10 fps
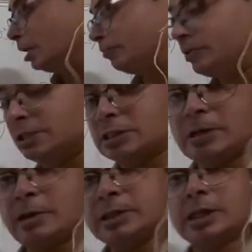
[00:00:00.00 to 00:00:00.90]
If it is
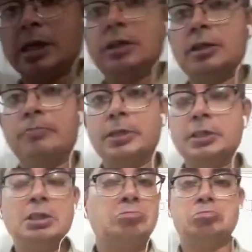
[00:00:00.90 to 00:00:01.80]
some other kind of
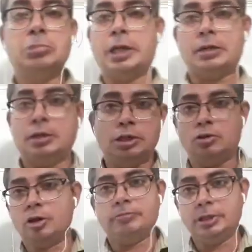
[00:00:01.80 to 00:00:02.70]
basis, that need
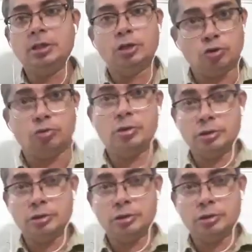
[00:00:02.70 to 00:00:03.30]
not be true.